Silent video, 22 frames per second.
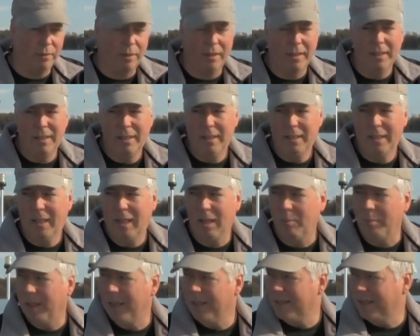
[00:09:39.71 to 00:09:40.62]
well,
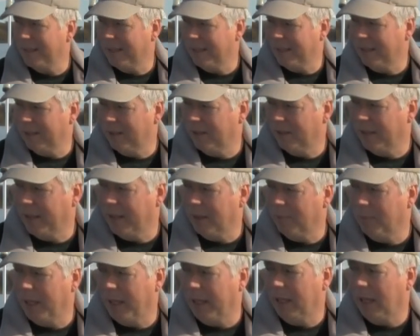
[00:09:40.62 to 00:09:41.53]
I'm basically looking
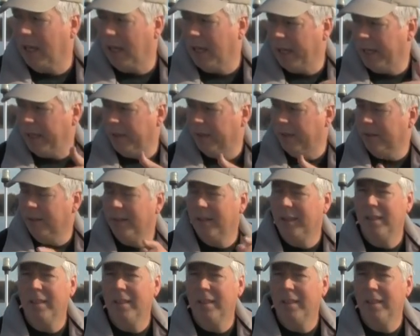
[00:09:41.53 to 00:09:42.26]
at my line or